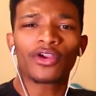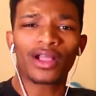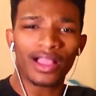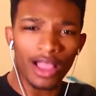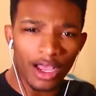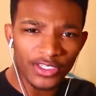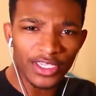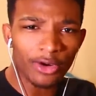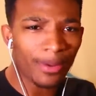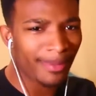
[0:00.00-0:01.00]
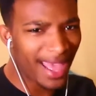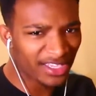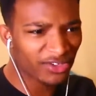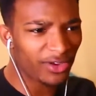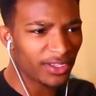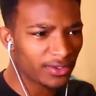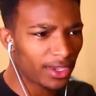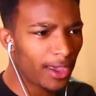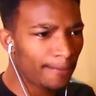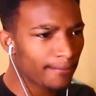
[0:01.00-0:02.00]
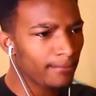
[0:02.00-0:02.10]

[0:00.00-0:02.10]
glossy or matte screens, okay?